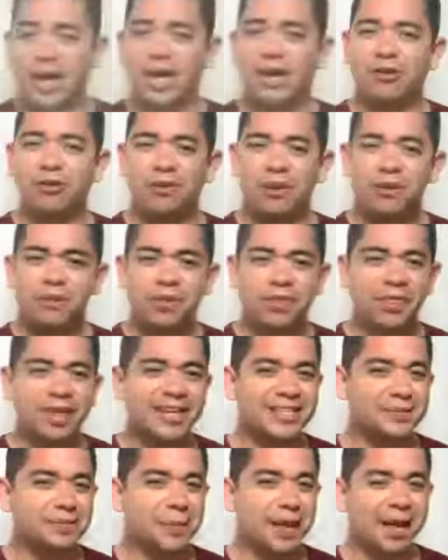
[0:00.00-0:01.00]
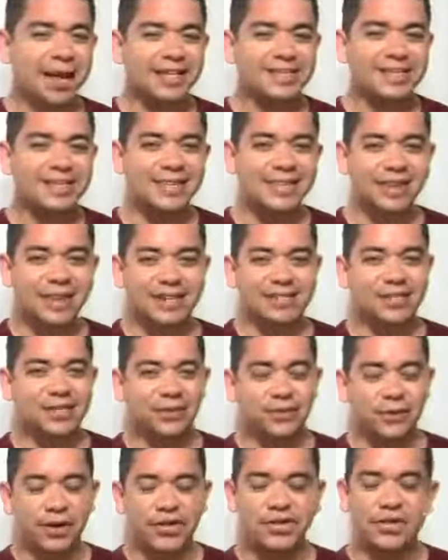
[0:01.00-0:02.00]
Now remember, things make it to the next
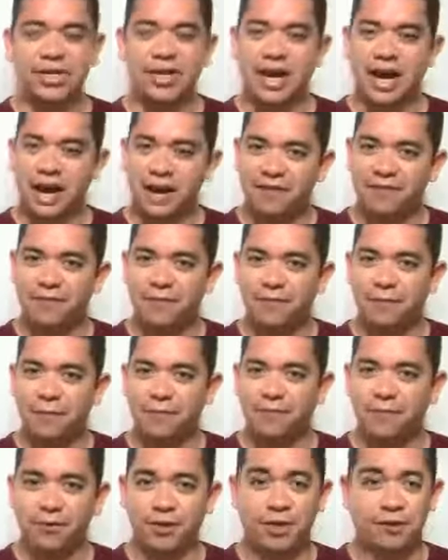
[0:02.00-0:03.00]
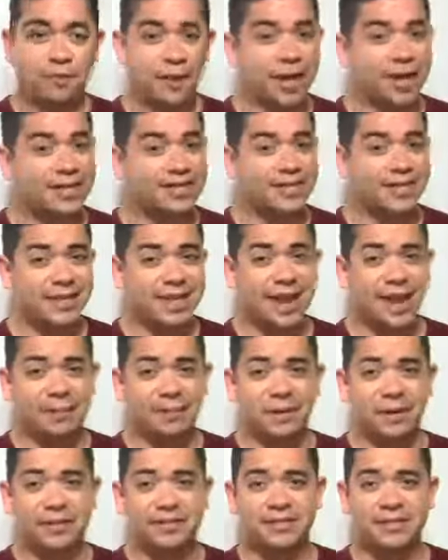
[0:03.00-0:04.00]
generation iPhone before they make it to the
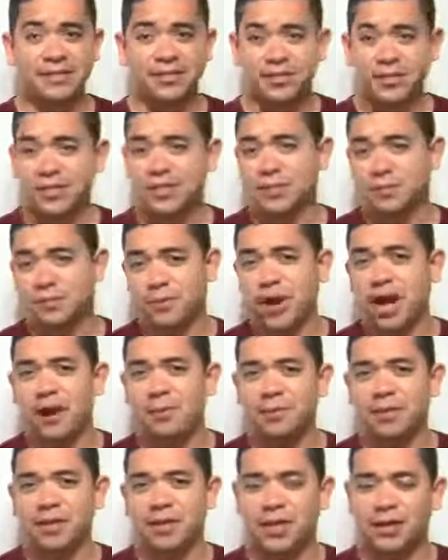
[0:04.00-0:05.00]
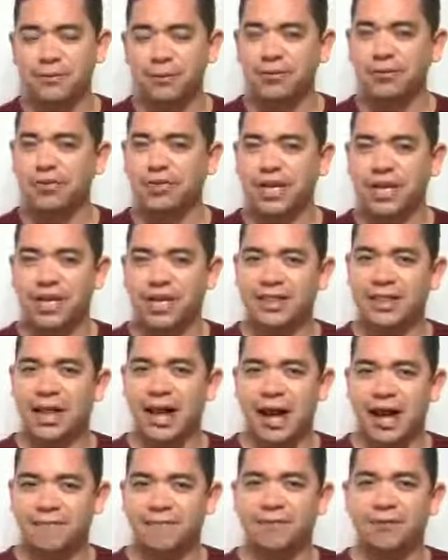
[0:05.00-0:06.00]
iPod Touch, so it's a probability we'll see it on the
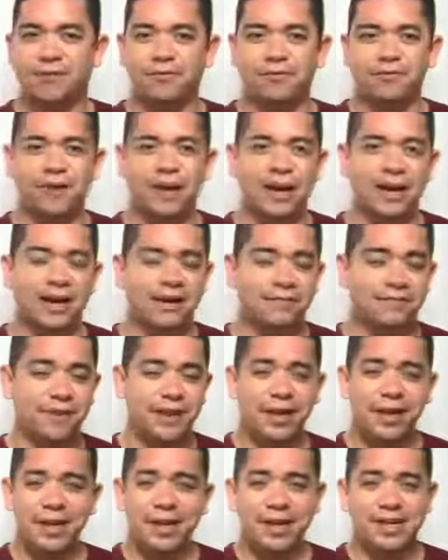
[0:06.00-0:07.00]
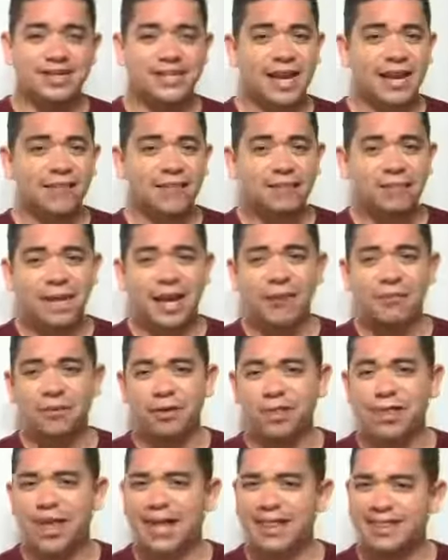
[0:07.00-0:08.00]
iPhone 5. Aside from that,
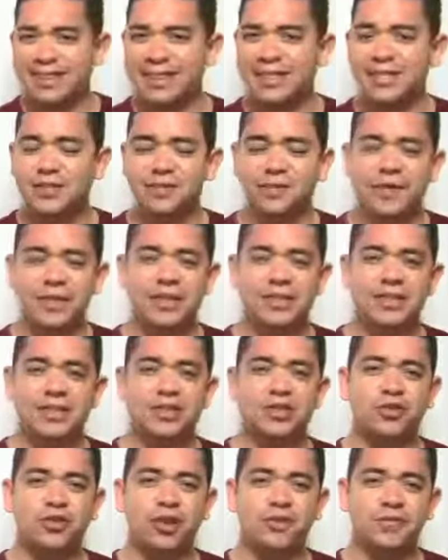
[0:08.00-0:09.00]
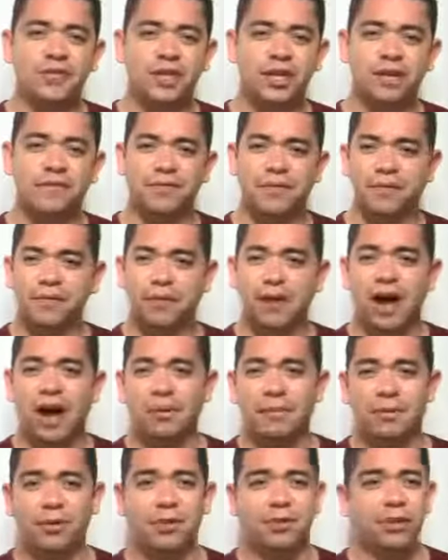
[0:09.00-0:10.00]
well, that does fit the description of the
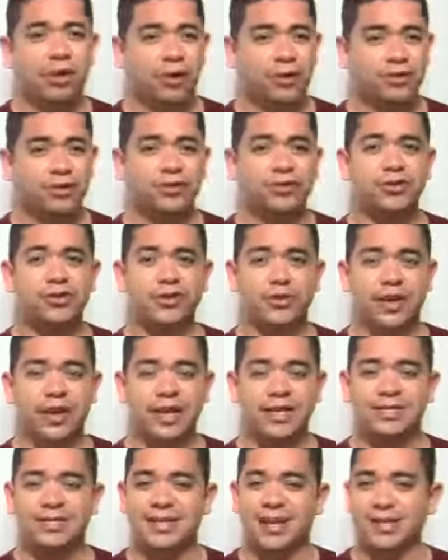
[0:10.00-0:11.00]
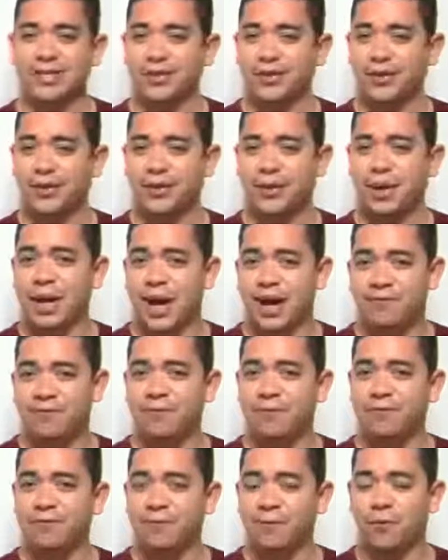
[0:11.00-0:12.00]
probable larger screen inside the current
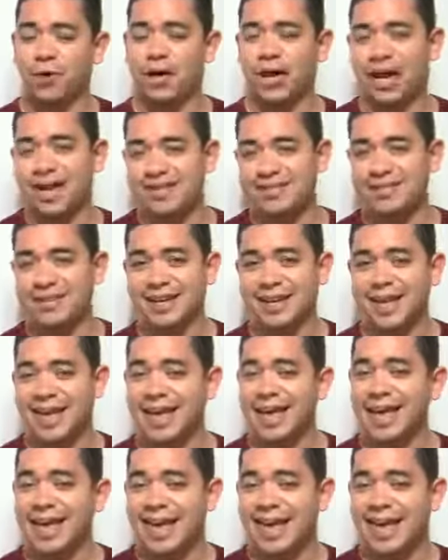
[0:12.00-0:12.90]
iPhone 4 casing.